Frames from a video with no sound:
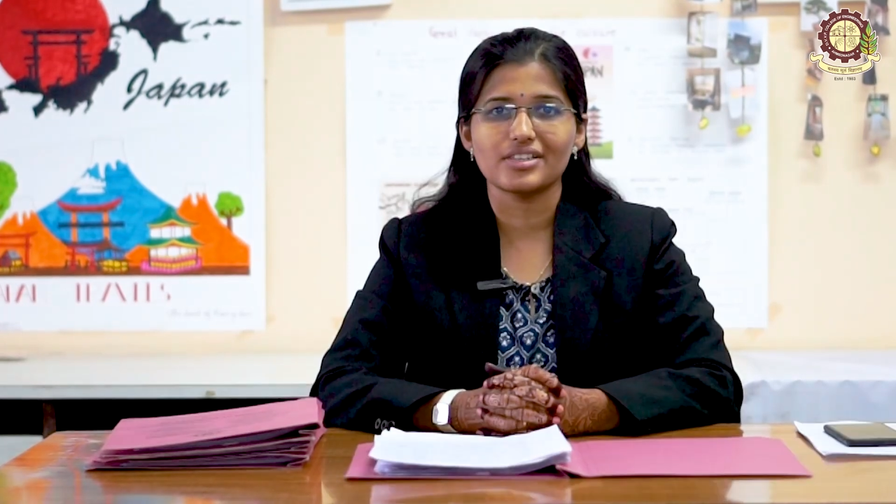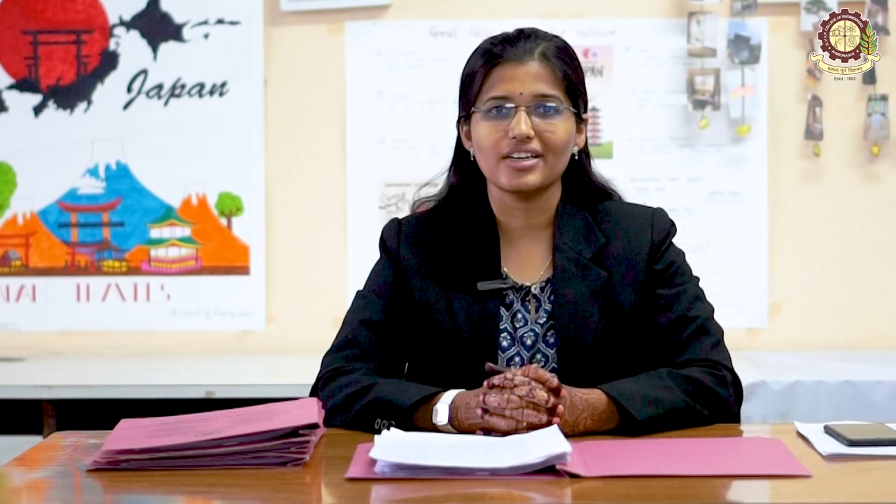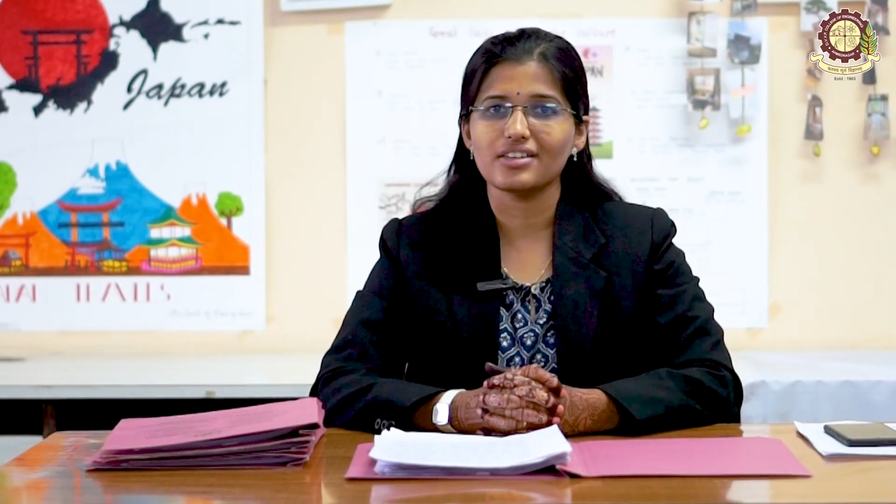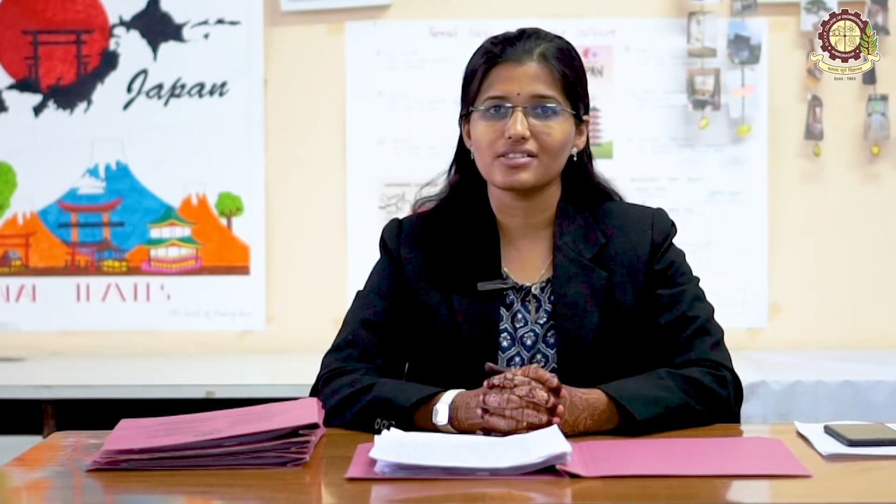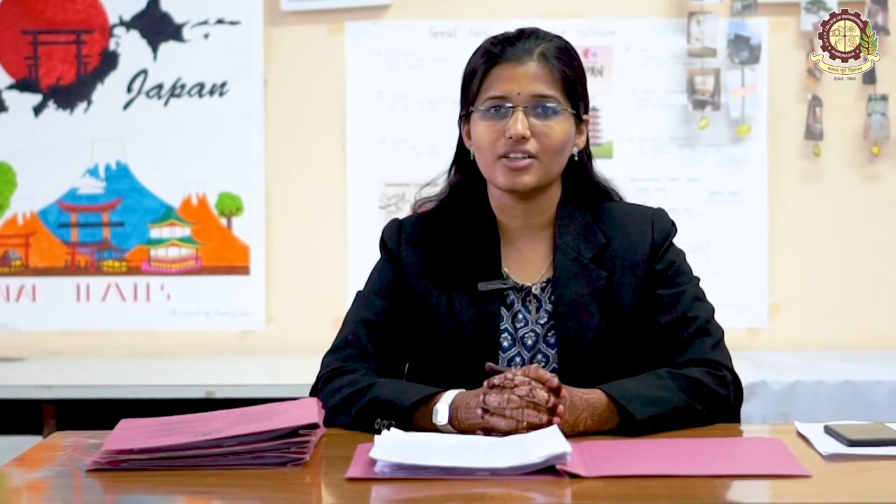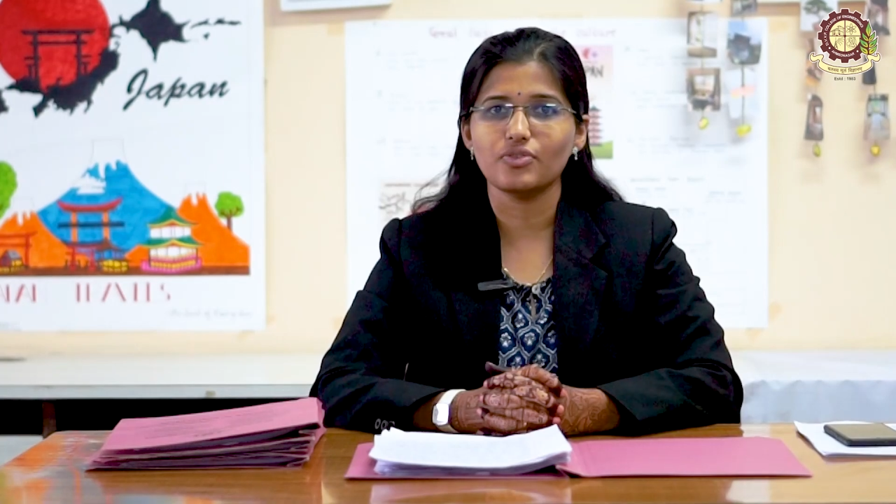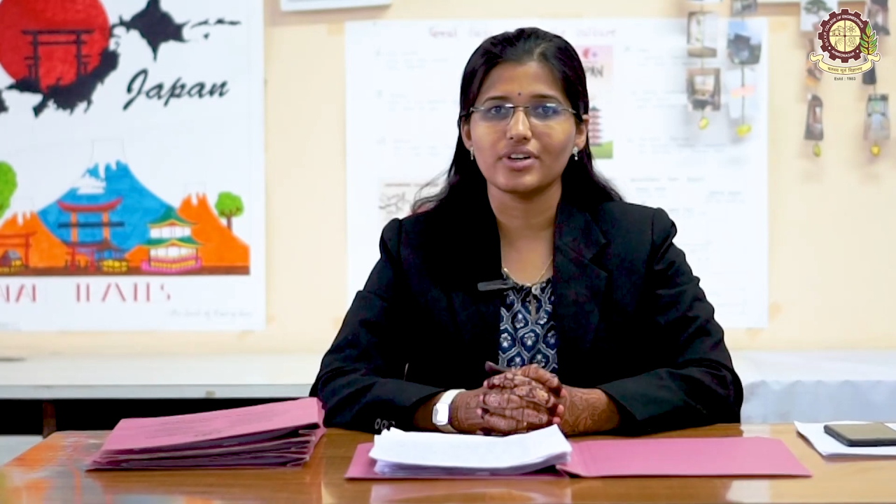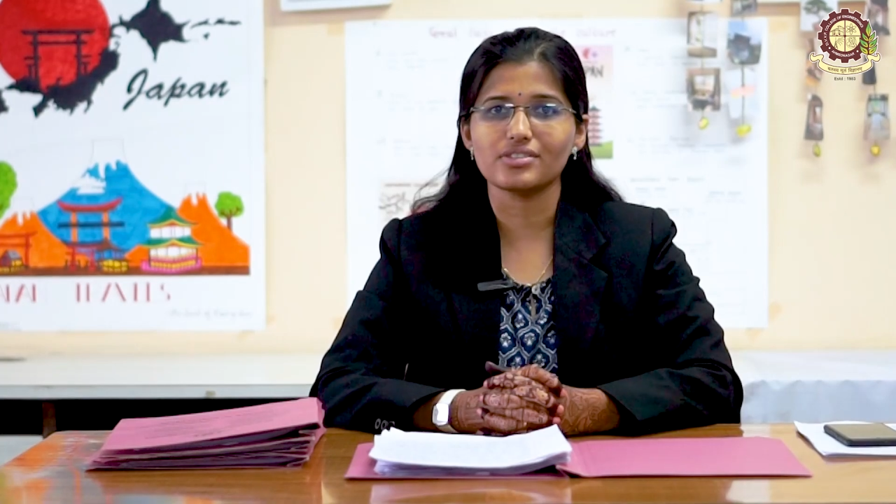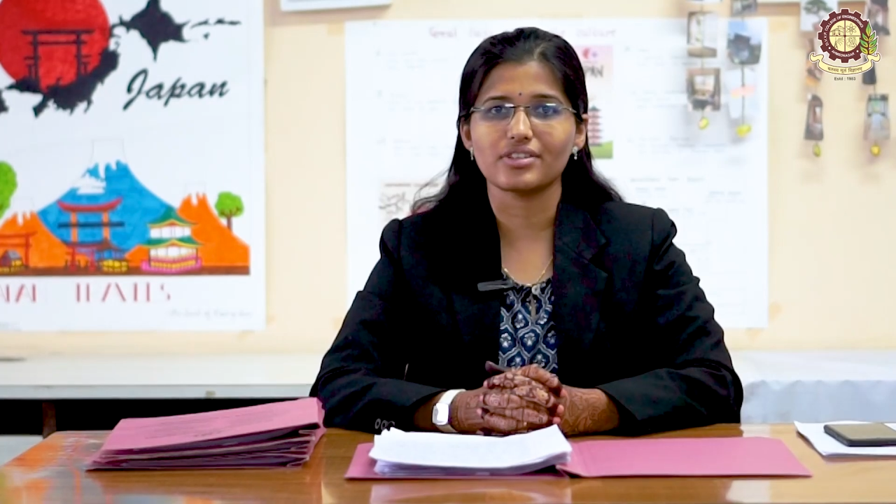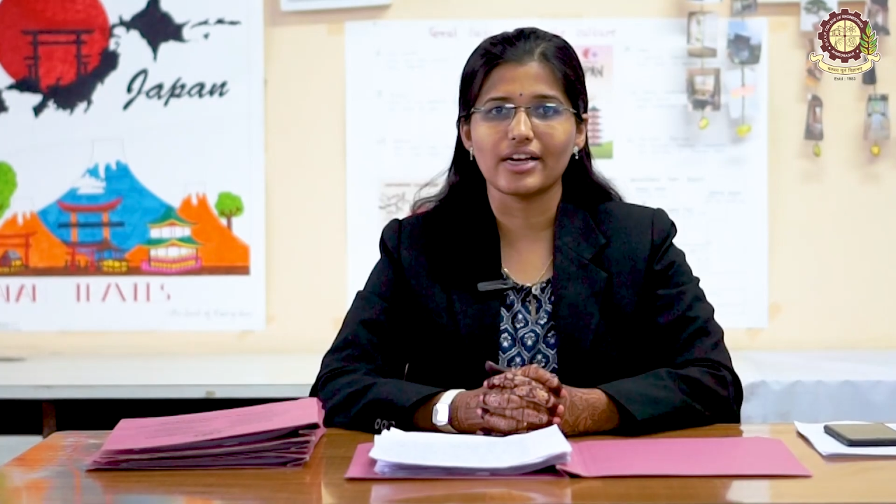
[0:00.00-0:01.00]
She is the
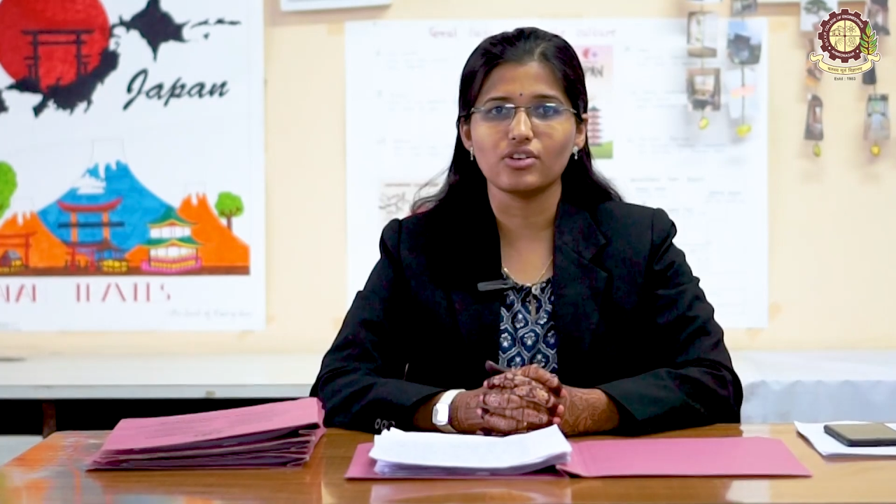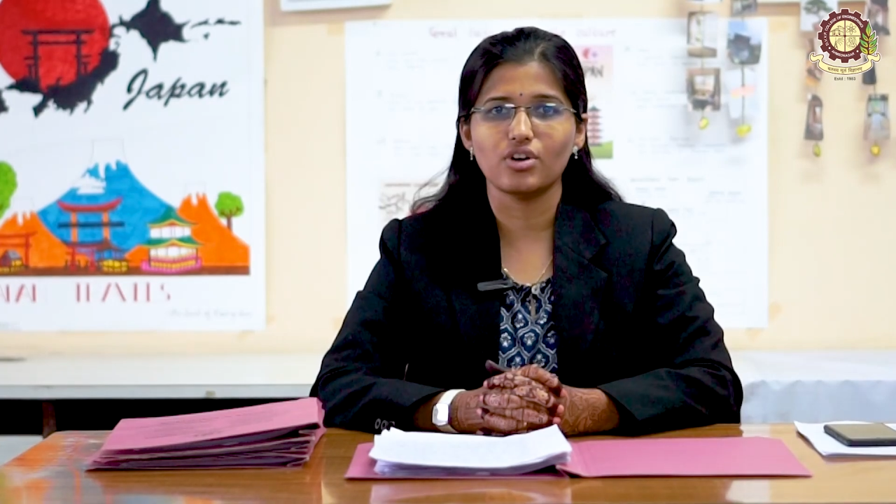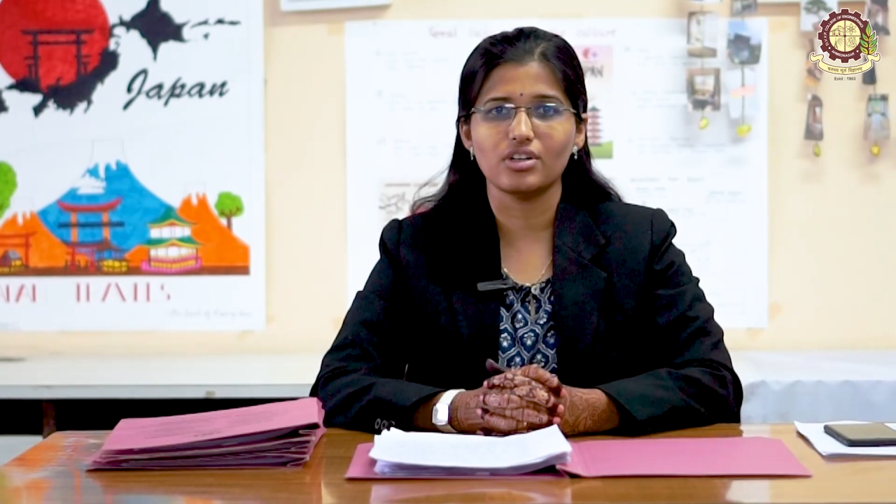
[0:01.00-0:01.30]
first rank